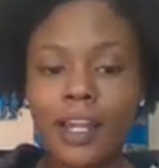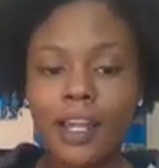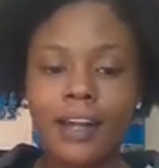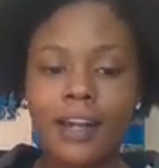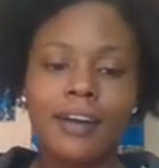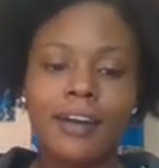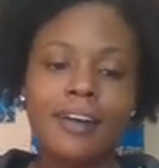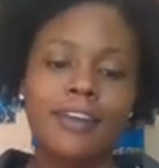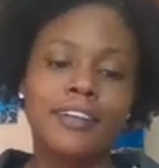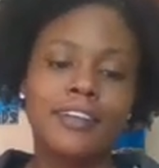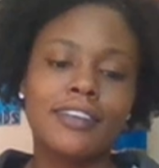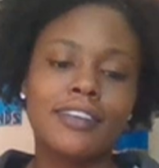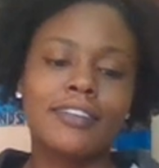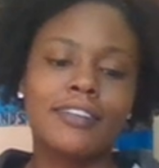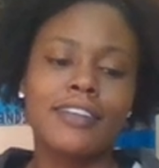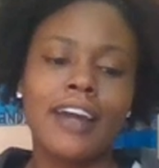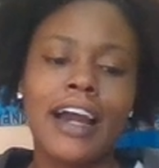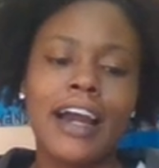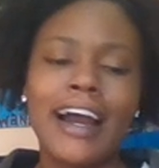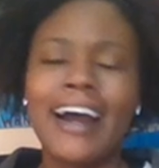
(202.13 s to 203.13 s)
on
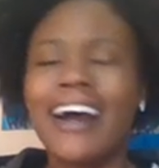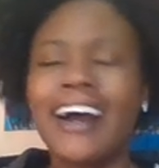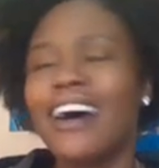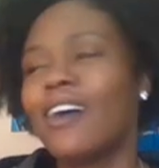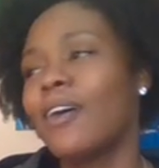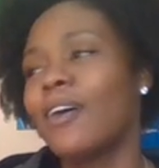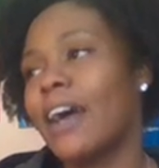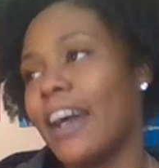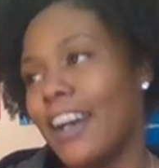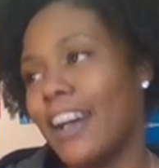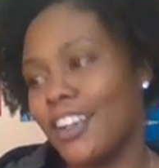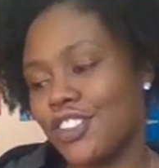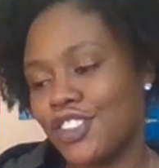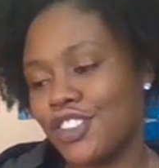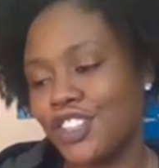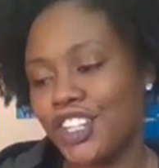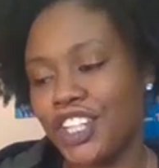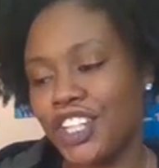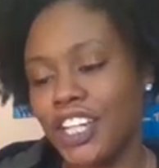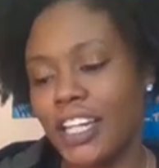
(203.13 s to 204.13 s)
how
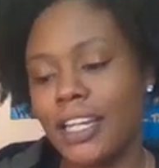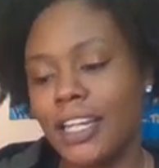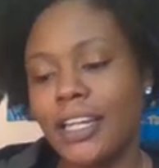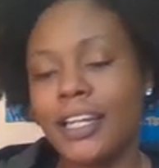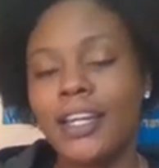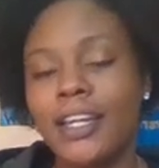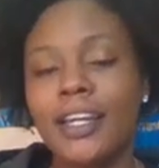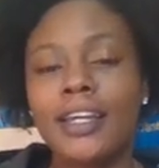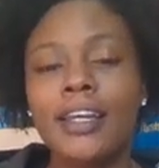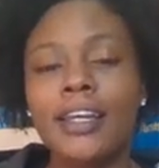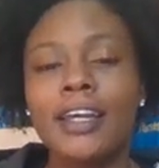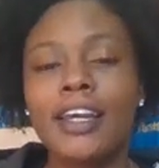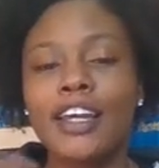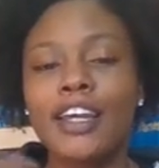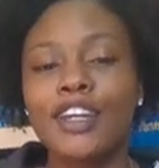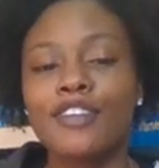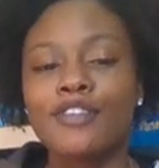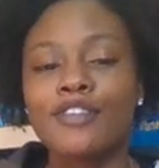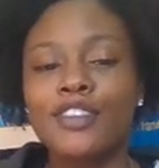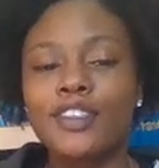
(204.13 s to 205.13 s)
Ashley
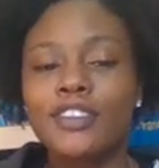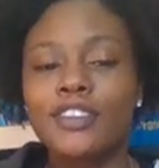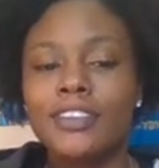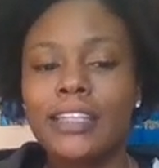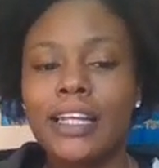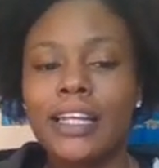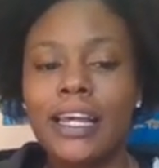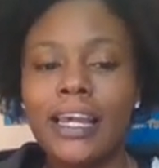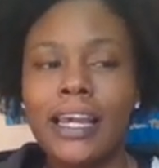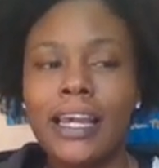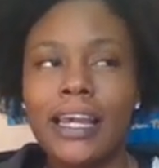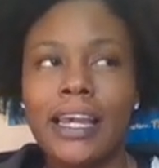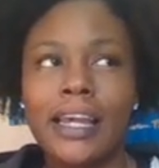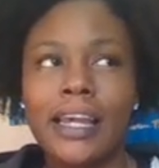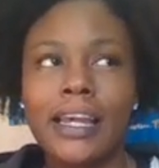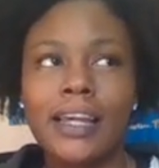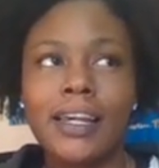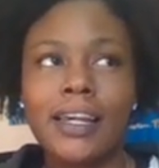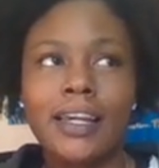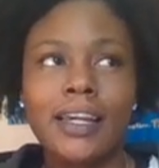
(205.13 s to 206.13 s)
feels
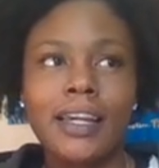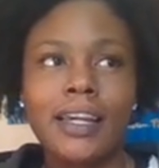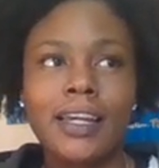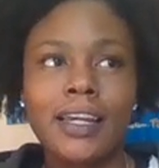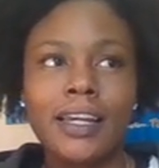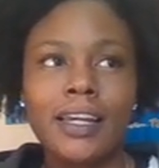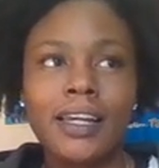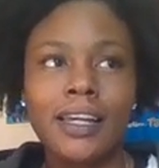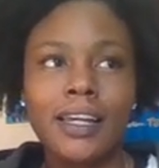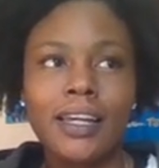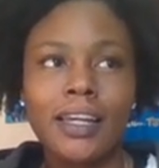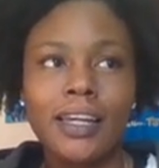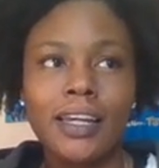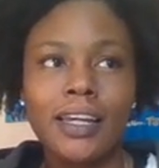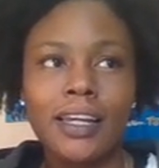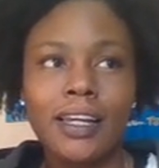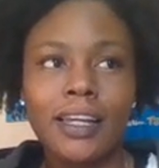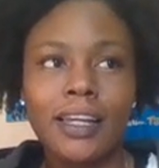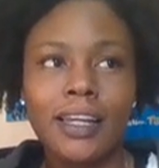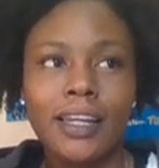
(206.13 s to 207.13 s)
like
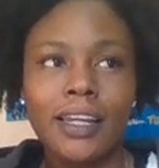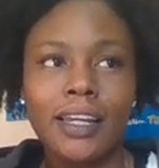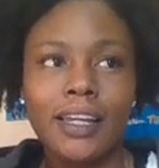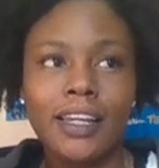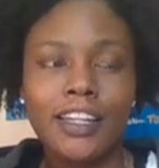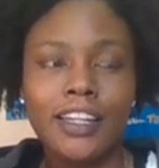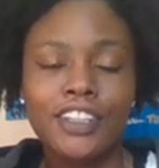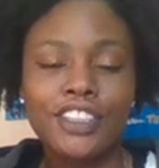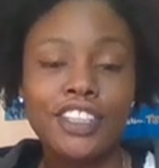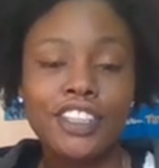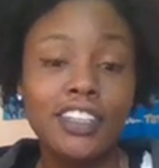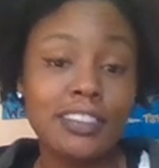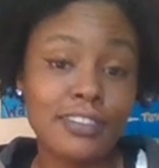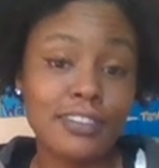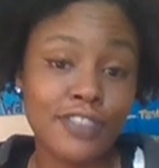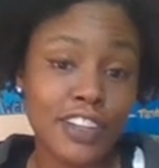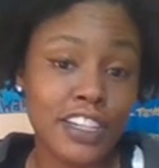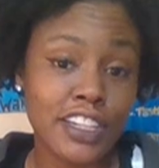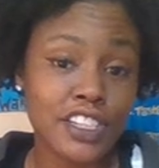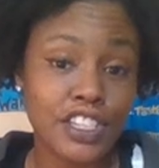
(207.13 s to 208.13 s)
she doesn't
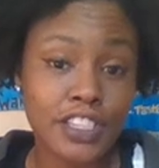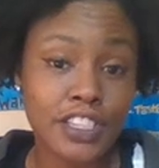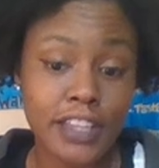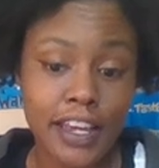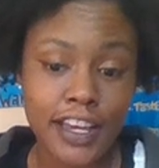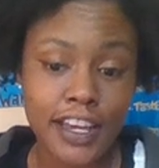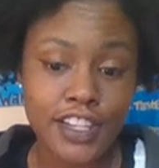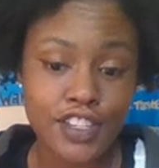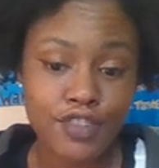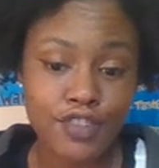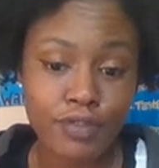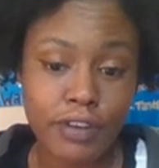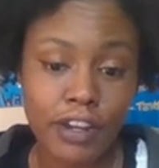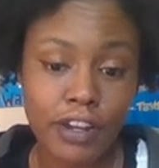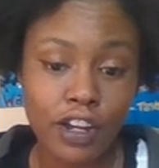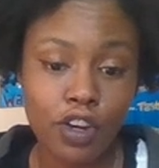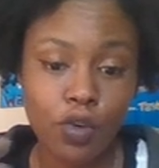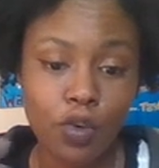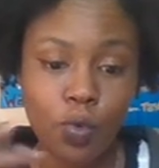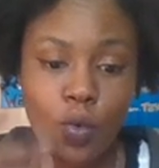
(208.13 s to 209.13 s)
feel like she's
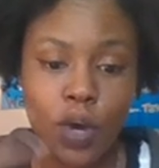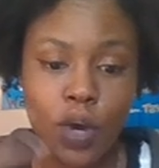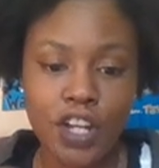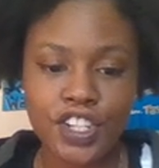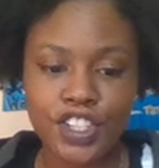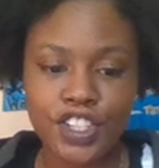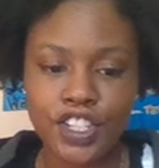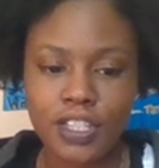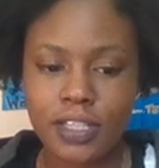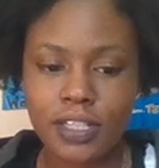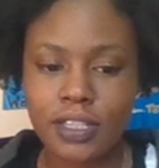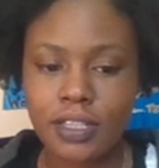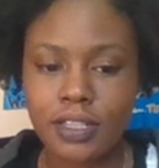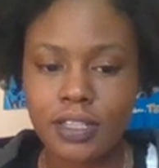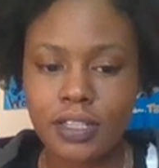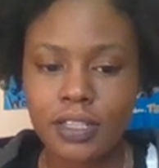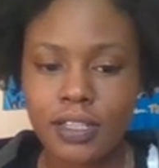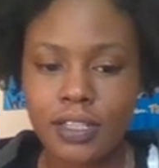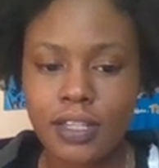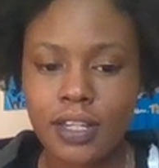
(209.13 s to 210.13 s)
answering
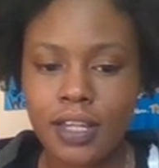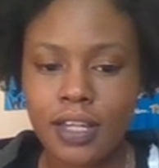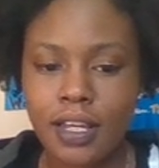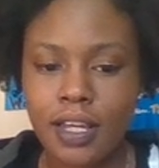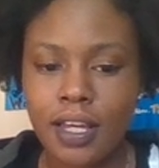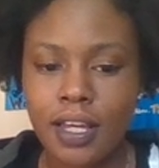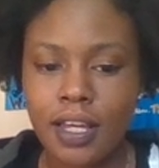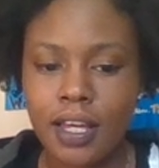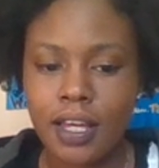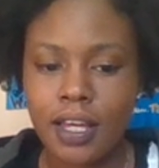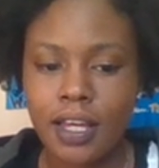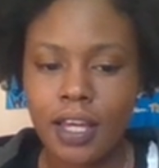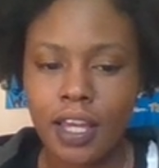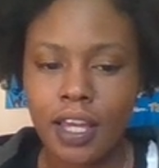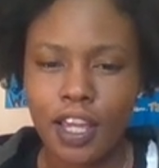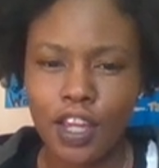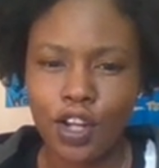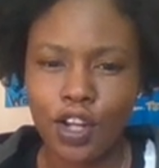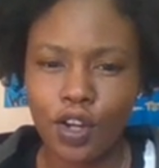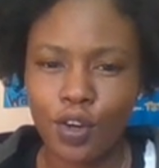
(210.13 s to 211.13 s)
questions,
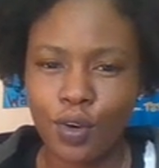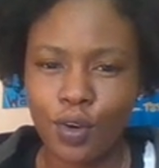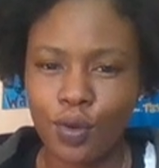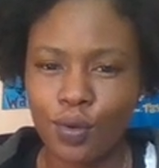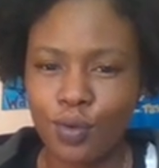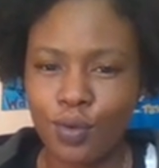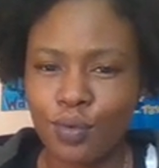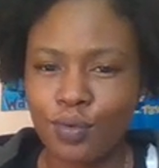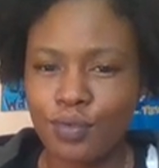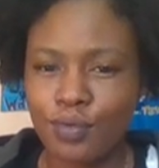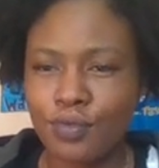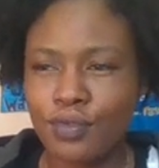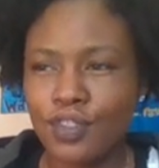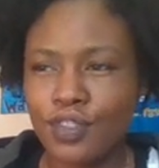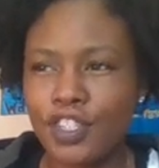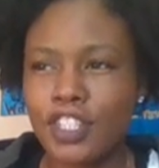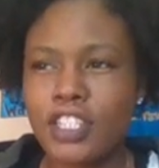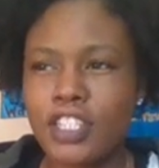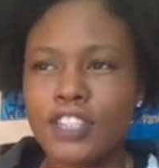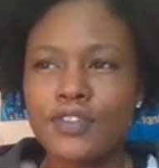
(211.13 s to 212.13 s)
you know,
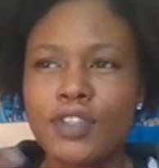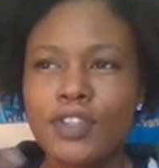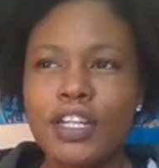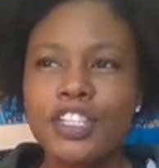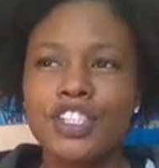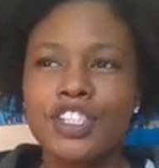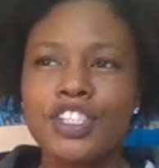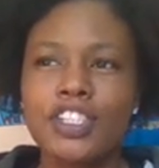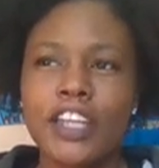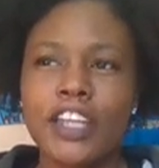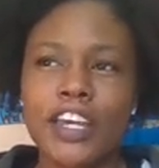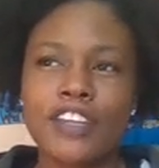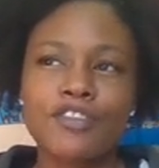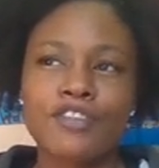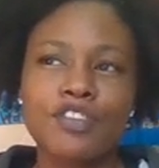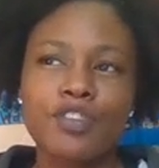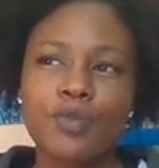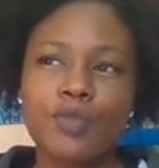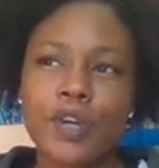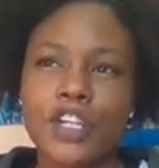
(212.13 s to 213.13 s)
she just feels like she's
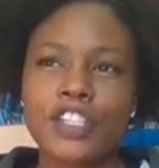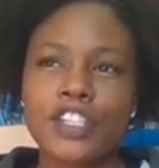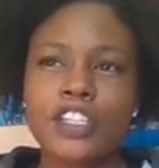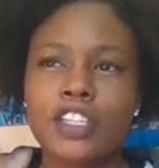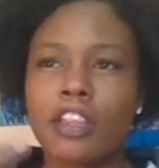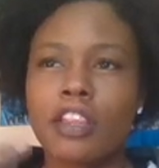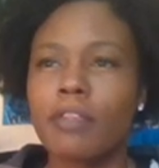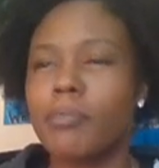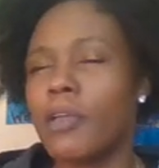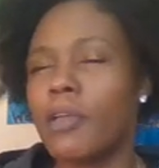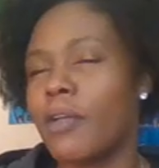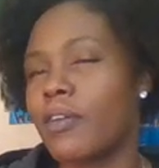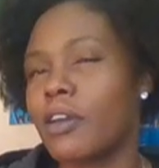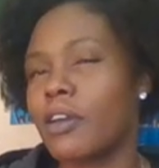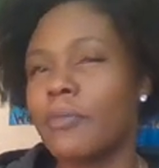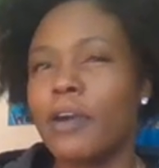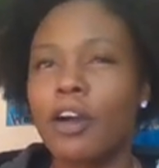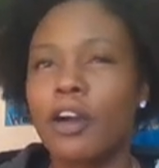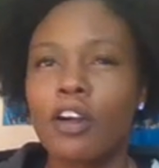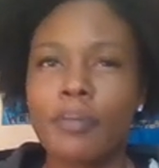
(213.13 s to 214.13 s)
answering questions of the public
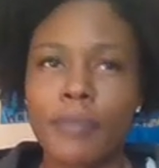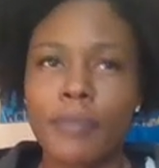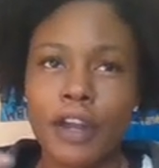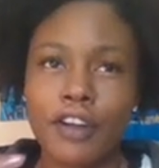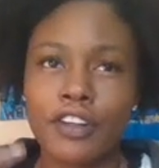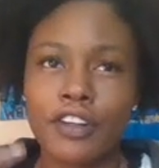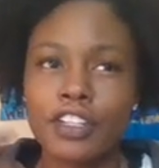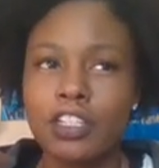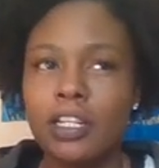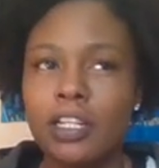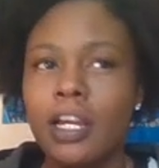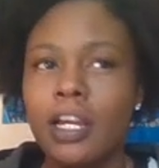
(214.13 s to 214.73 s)
about her marriage.